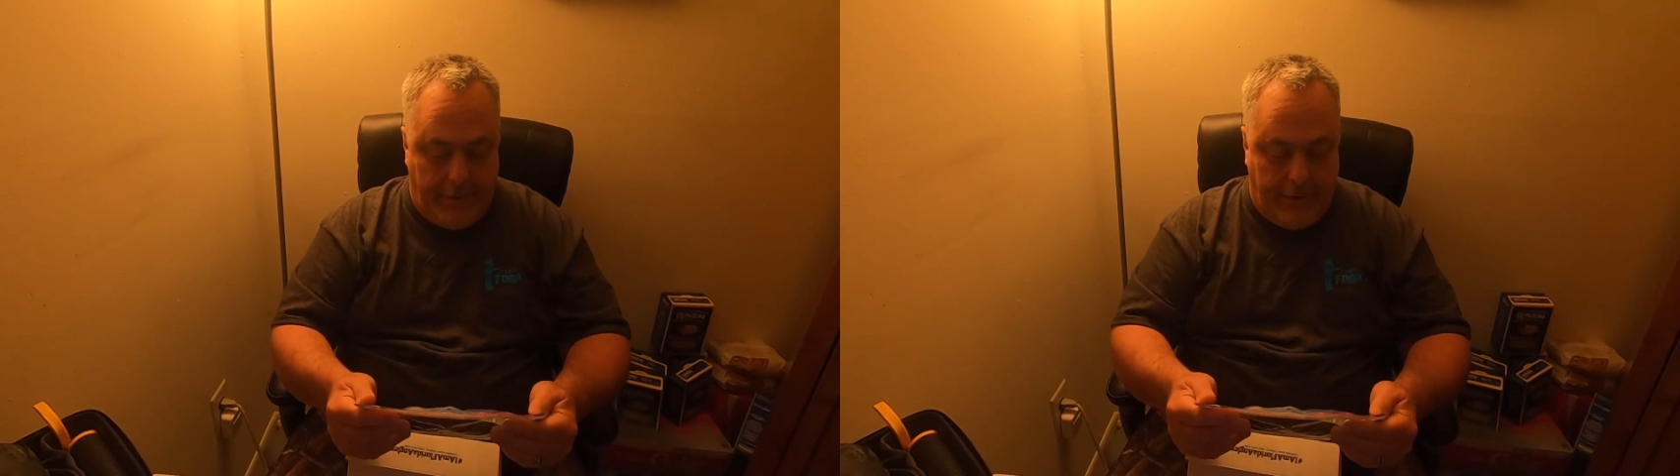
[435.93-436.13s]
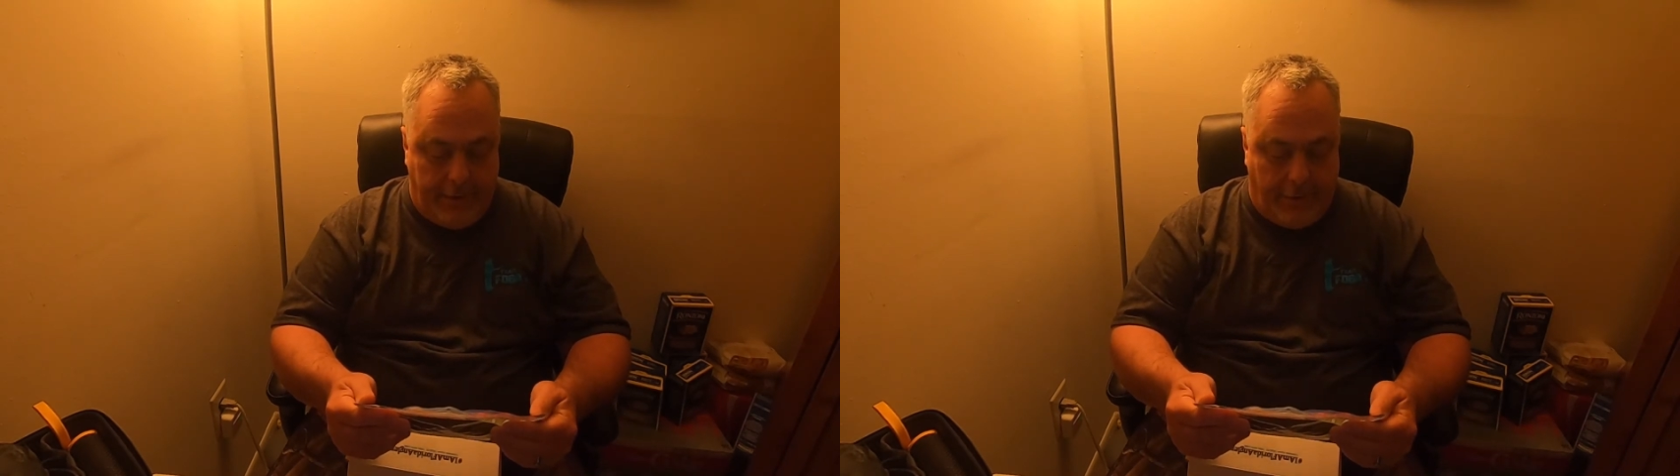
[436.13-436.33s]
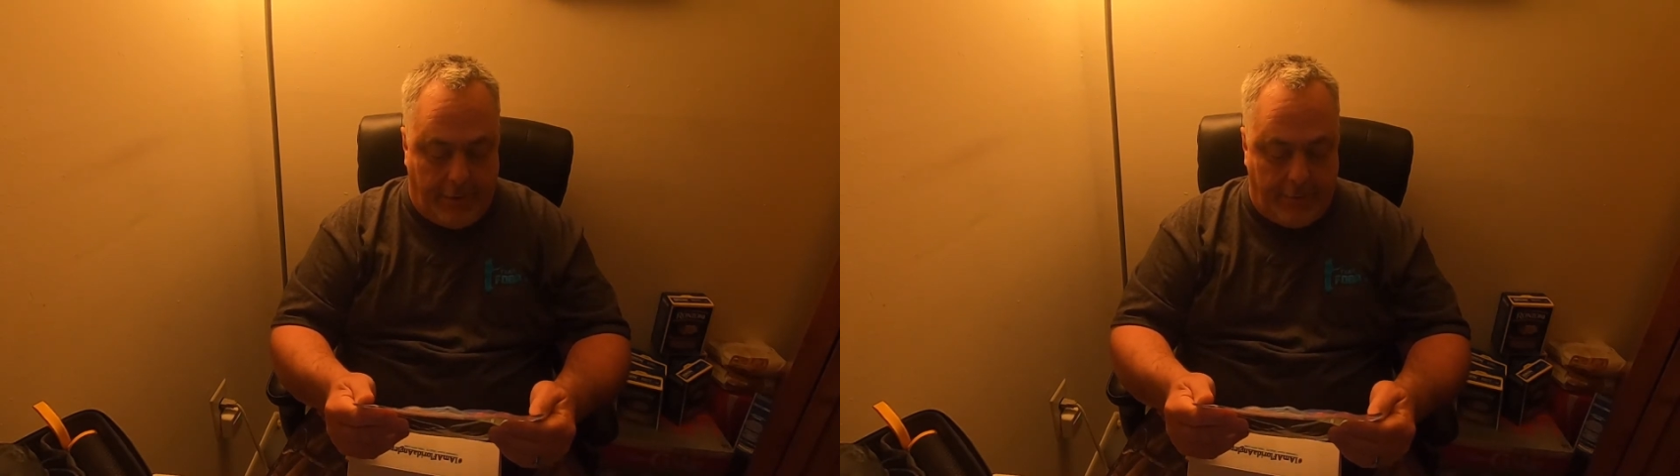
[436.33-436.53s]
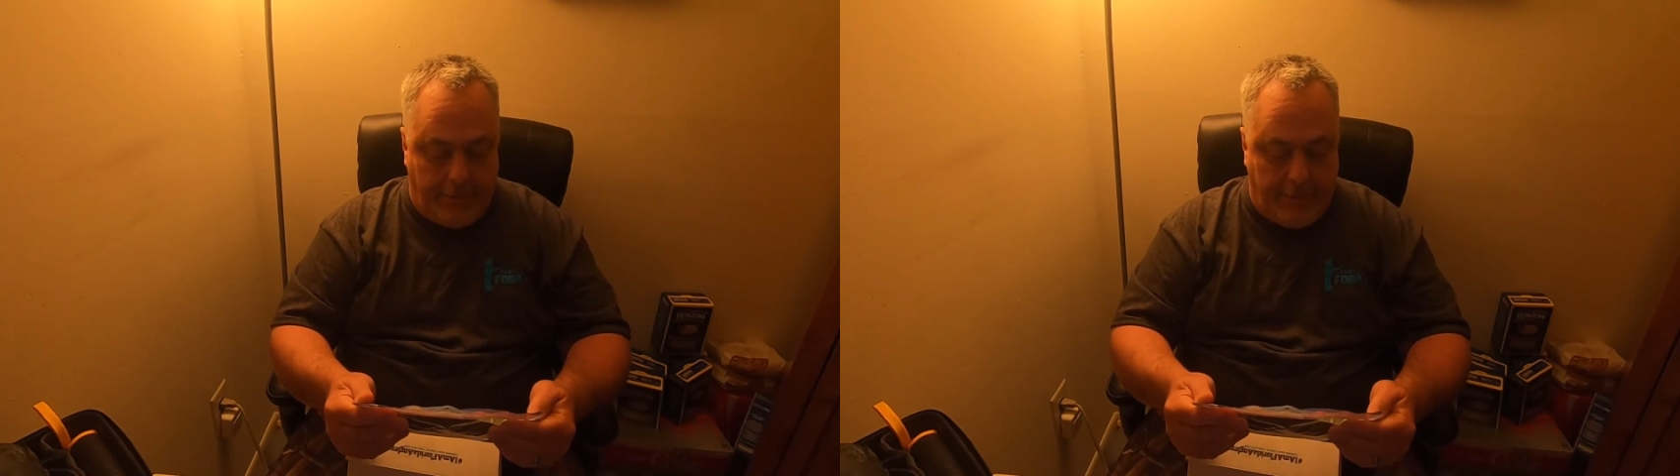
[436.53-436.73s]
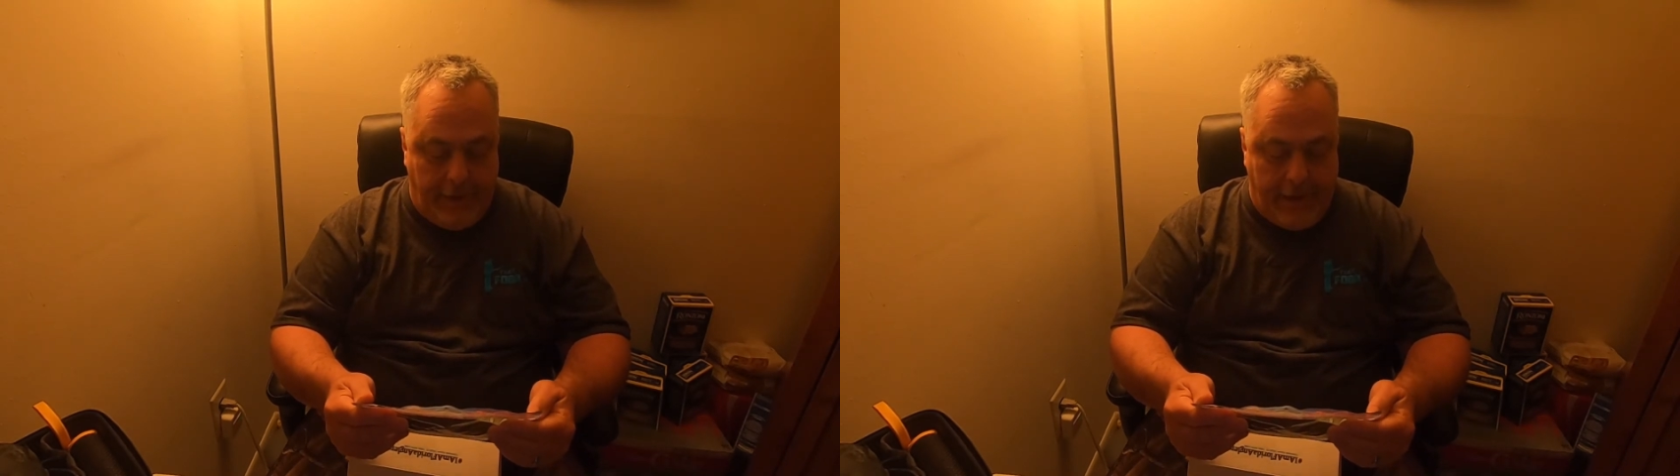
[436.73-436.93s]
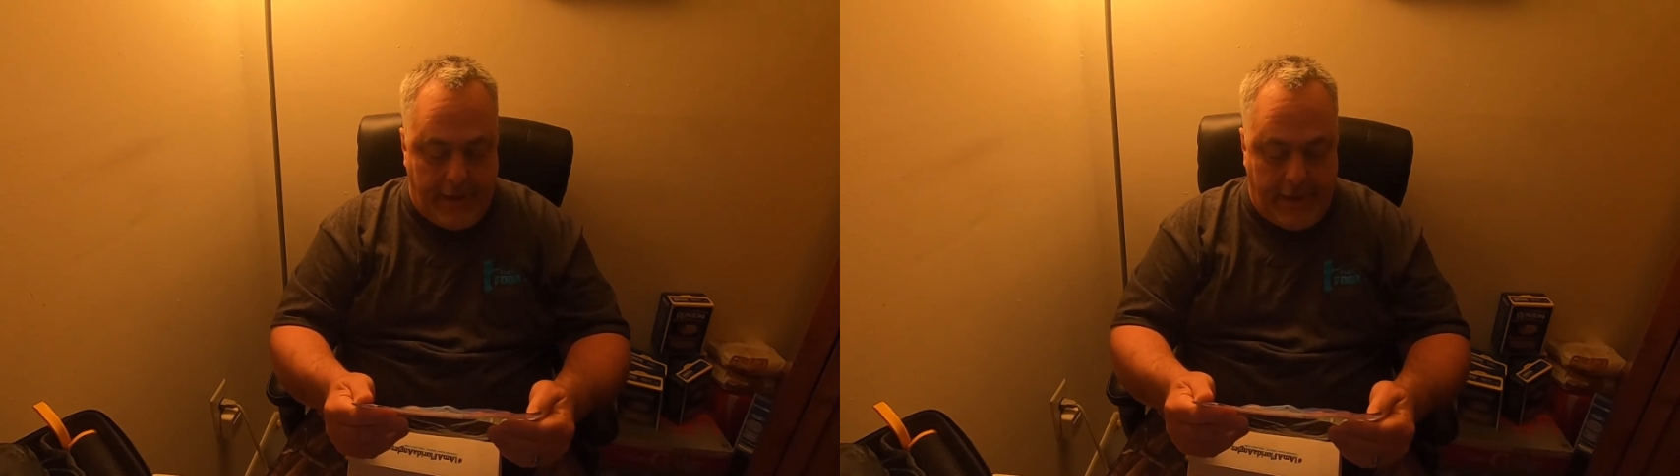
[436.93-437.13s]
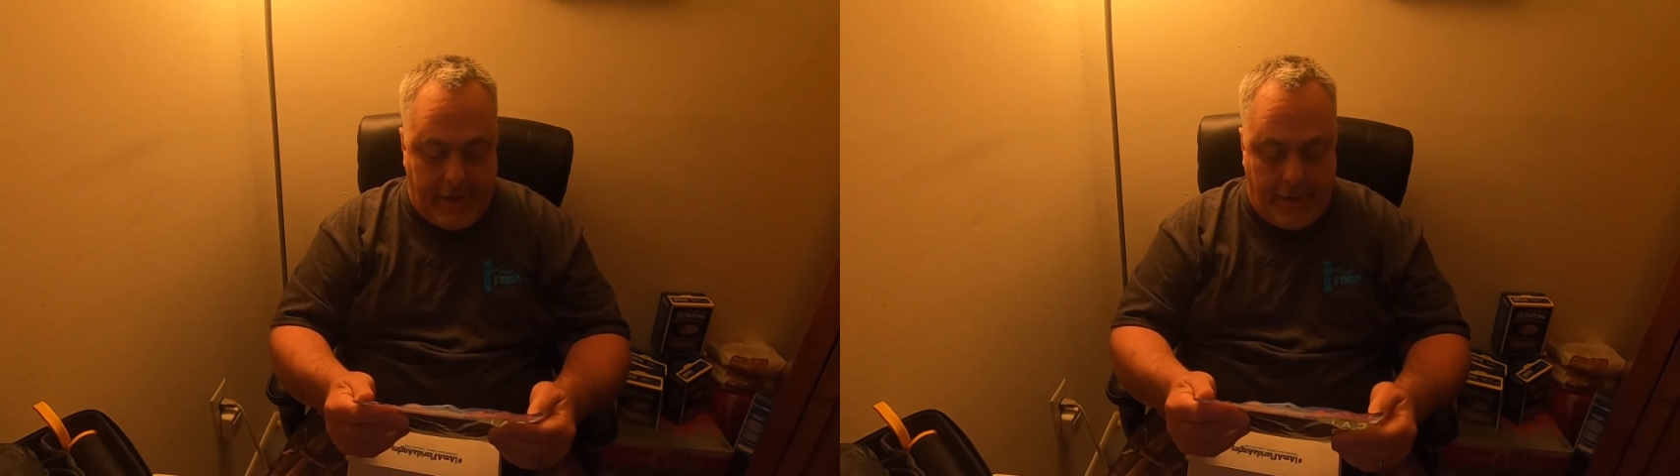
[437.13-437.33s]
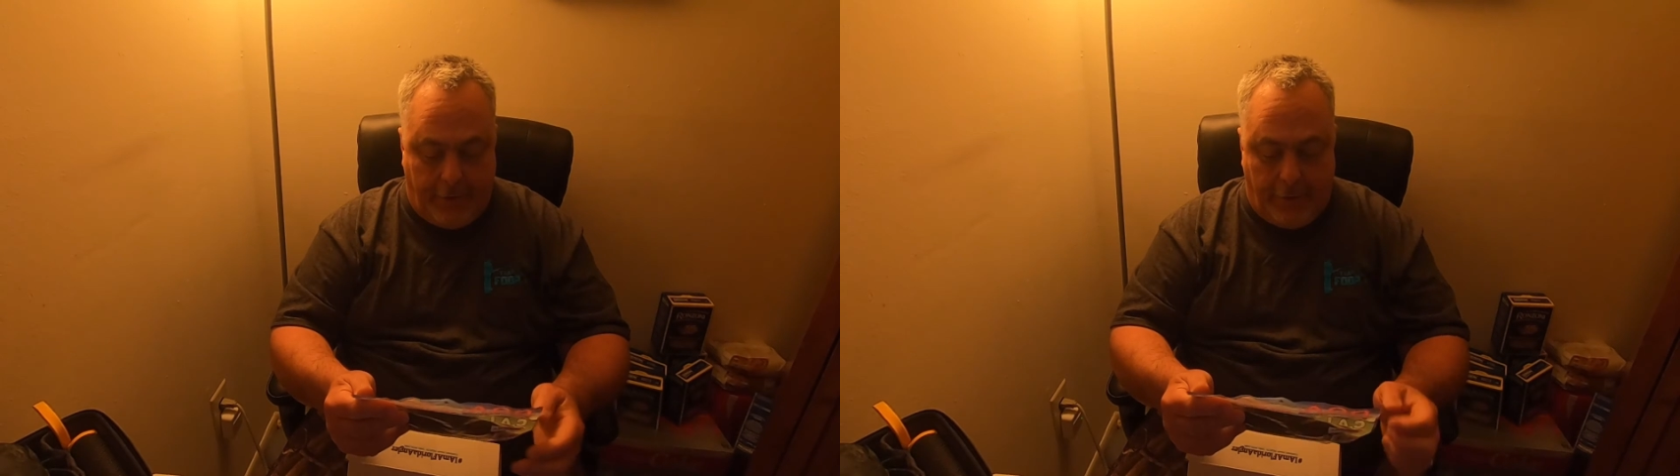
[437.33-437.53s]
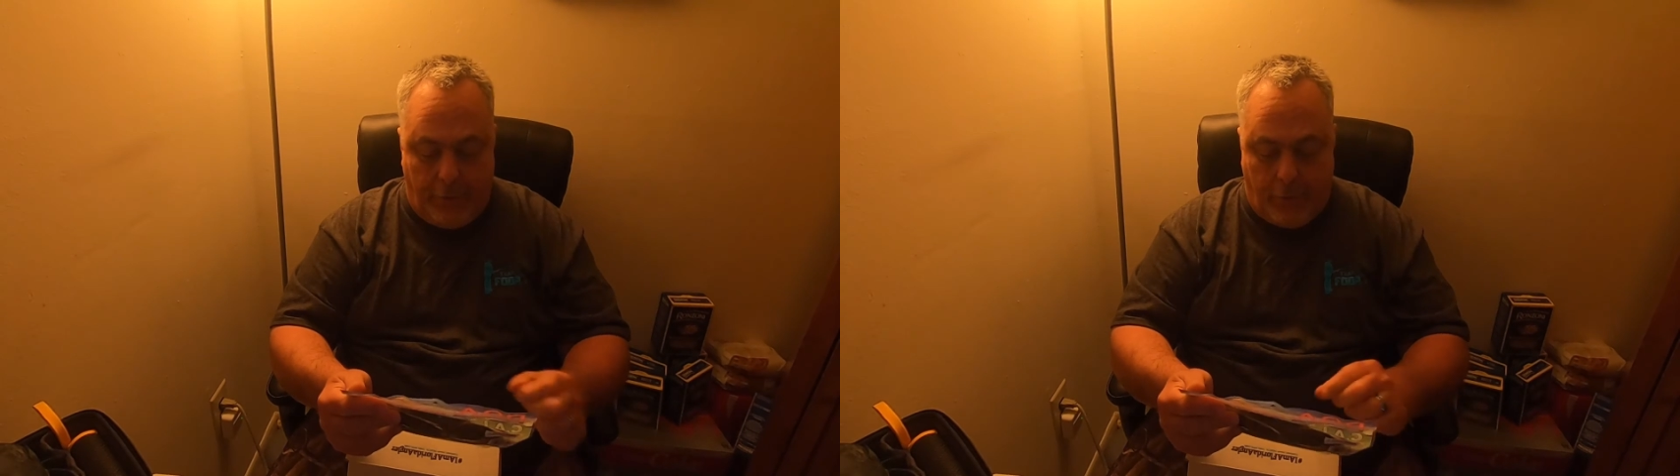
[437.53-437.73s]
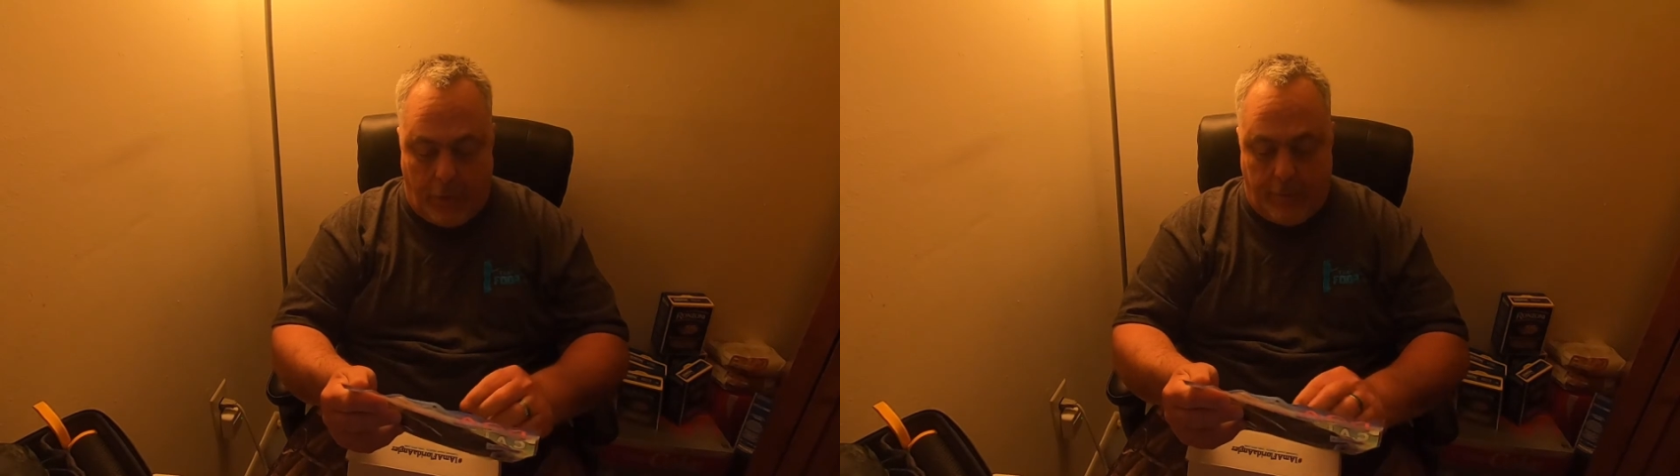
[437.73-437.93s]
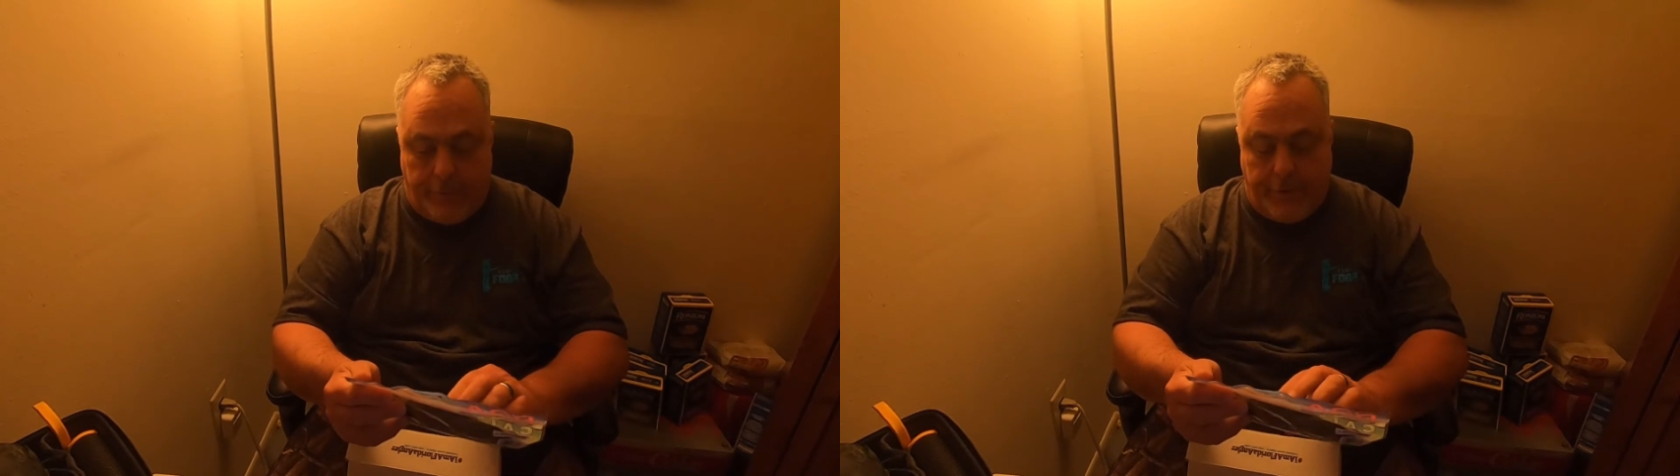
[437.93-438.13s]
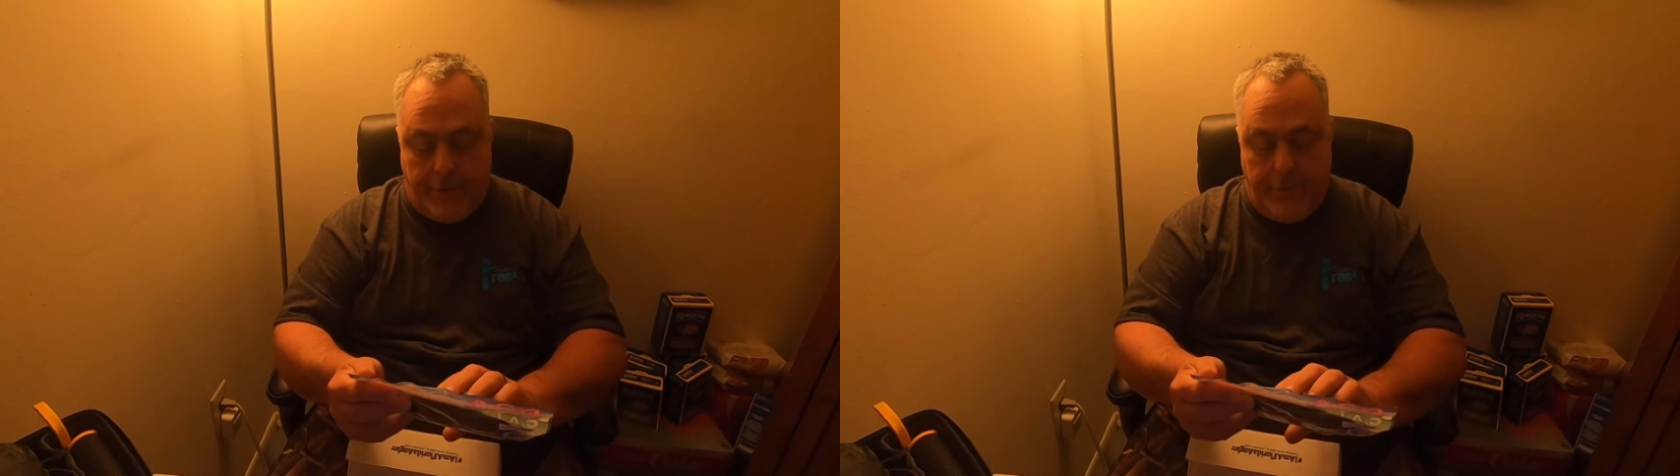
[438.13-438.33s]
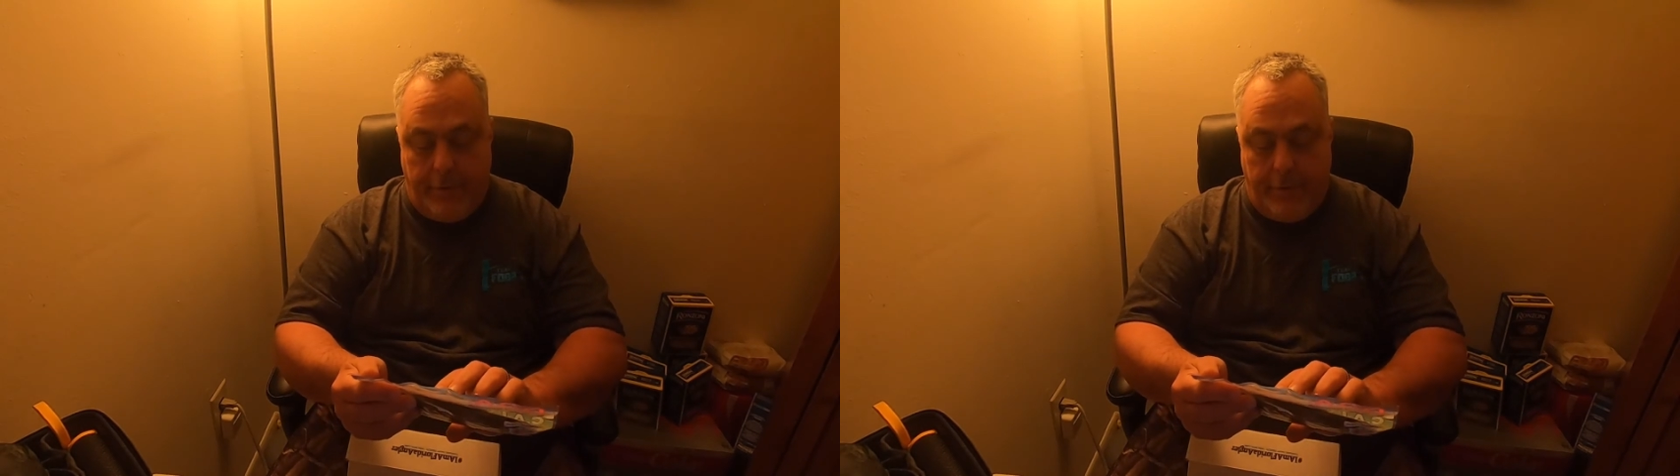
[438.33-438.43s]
They call them CAL worms,